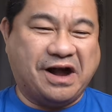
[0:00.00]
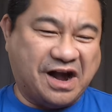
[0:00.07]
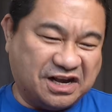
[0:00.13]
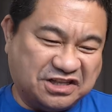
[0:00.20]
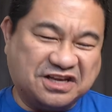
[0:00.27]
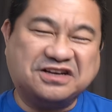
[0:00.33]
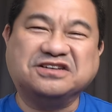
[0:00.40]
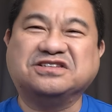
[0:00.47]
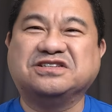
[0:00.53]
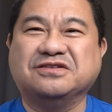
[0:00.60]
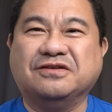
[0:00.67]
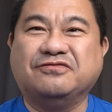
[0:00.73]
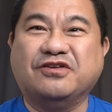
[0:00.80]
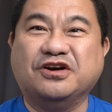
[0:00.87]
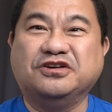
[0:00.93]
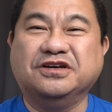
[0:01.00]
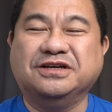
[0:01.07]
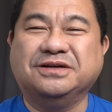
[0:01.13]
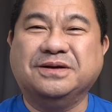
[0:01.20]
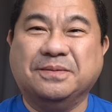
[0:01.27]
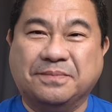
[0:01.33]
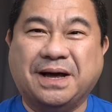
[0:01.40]
I think it's very
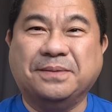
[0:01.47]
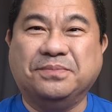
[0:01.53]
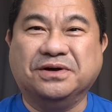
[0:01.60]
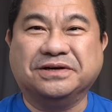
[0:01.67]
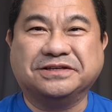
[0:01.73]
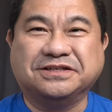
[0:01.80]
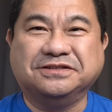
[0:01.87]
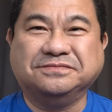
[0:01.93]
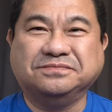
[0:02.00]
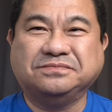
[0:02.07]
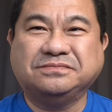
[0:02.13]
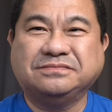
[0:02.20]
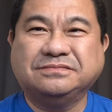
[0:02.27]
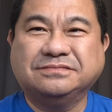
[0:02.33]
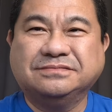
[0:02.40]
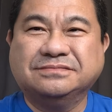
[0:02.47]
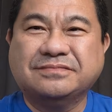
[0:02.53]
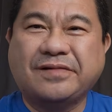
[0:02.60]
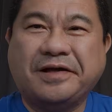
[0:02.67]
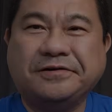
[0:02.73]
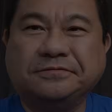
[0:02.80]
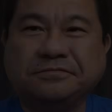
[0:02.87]
good in my book.
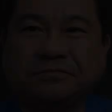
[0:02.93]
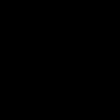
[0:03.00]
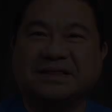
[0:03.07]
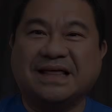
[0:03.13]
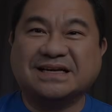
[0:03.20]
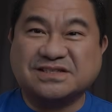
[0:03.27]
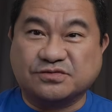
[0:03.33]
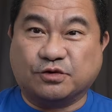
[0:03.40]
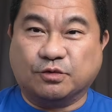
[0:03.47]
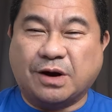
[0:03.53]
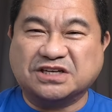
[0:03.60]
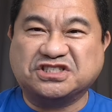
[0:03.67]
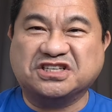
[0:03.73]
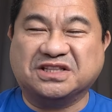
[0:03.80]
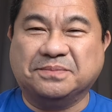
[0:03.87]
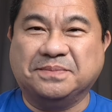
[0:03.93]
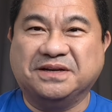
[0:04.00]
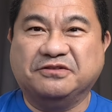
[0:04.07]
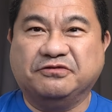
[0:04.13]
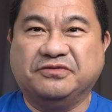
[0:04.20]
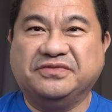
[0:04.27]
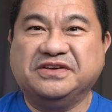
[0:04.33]
Thanks for watching the
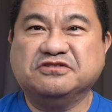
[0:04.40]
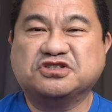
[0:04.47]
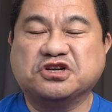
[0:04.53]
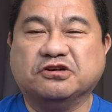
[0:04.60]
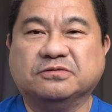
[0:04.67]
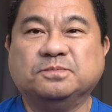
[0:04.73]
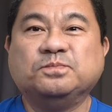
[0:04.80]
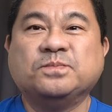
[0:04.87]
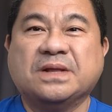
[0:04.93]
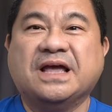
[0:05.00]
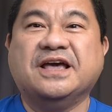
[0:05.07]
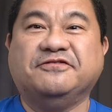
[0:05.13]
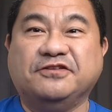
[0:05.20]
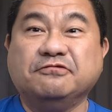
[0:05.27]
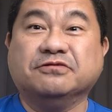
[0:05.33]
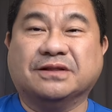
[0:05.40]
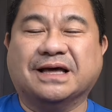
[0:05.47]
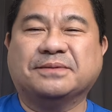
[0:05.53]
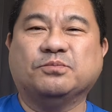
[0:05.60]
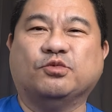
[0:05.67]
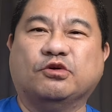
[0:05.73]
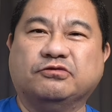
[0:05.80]
Minute Review Show. If you would
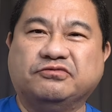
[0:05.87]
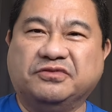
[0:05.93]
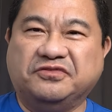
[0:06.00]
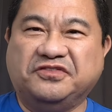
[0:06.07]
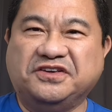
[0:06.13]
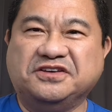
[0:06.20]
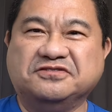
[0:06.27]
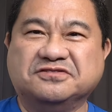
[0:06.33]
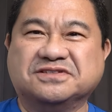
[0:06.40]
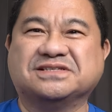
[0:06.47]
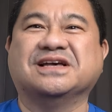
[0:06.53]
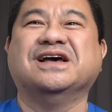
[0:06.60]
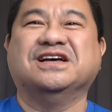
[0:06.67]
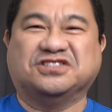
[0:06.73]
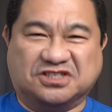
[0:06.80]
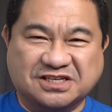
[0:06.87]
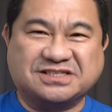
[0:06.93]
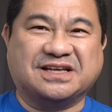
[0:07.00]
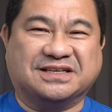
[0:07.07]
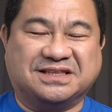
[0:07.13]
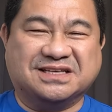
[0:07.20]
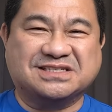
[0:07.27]
like more reviews
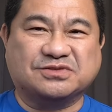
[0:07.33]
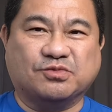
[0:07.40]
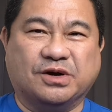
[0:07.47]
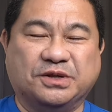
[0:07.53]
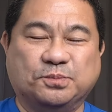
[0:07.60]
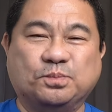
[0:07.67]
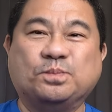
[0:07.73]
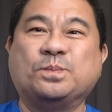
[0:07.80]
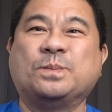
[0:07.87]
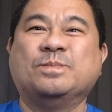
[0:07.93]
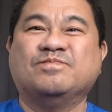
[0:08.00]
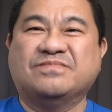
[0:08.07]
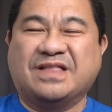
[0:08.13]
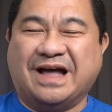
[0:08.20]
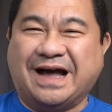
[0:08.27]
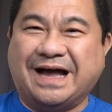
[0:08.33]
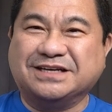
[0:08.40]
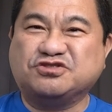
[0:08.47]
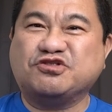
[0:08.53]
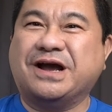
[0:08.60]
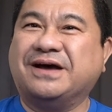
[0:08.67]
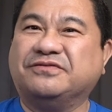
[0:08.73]
just like this one, I
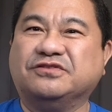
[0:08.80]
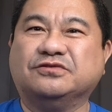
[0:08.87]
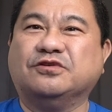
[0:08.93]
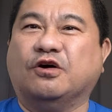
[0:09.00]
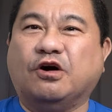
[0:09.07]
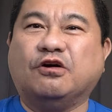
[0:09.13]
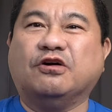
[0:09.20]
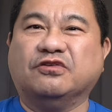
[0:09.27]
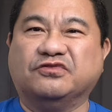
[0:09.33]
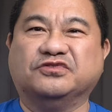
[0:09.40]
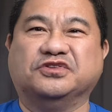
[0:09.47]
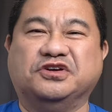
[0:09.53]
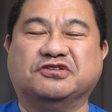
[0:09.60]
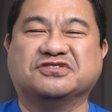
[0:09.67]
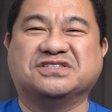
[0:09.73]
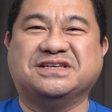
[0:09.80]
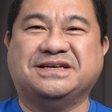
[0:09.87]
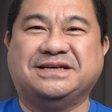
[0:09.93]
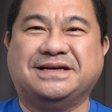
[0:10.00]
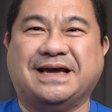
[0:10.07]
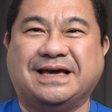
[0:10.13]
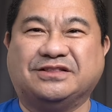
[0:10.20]
travel all over New York
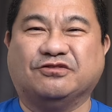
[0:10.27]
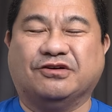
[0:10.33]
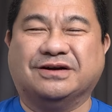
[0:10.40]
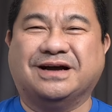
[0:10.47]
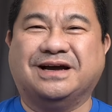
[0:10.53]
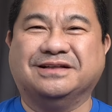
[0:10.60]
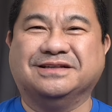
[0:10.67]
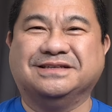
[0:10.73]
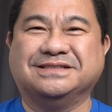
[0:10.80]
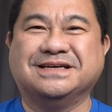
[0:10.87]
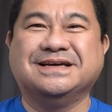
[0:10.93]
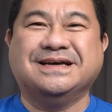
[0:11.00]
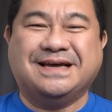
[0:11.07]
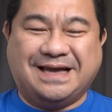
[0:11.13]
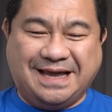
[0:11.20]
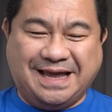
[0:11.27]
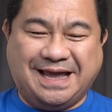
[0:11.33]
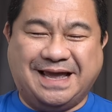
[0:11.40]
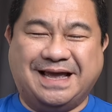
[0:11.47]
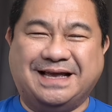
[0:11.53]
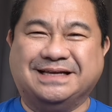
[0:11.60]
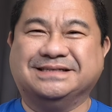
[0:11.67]
City and Long Island,
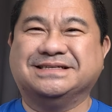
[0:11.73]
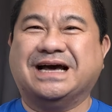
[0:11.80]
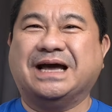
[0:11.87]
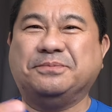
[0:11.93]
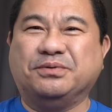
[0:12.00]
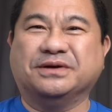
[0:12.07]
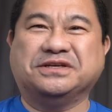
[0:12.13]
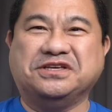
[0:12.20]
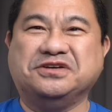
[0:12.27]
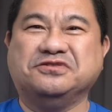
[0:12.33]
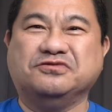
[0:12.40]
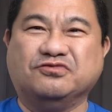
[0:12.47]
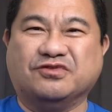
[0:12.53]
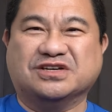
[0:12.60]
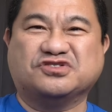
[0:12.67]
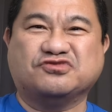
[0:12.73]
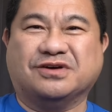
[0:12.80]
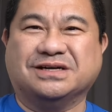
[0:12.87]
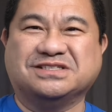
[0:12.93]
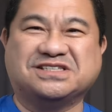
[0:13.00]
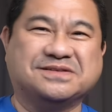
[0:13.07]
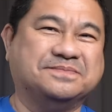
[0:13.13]
and I bring you
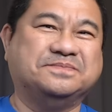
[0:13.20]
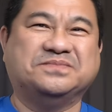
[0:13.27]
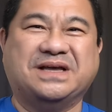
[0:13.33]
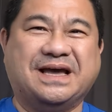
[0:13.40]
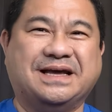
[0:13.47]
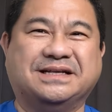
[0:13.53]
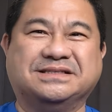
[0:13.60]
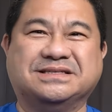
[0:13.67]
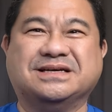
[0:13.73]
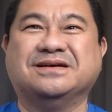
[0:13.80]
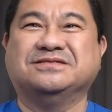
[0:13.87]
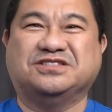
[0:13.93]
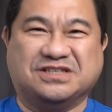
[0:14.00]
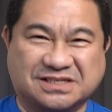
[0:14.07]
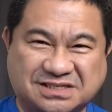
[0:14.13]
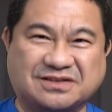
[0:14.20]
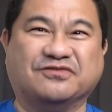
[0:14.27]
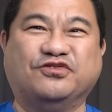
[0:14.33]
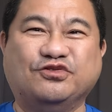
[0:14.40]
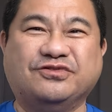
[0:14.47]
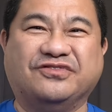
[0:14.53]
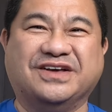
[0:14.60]
restaurants and just
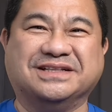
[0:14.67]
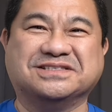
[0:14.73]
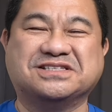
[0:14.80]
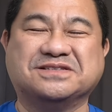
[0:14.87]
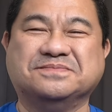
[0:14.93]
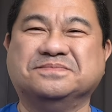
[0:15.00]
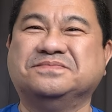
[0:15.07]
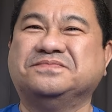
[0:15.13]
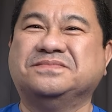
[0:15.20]
food events.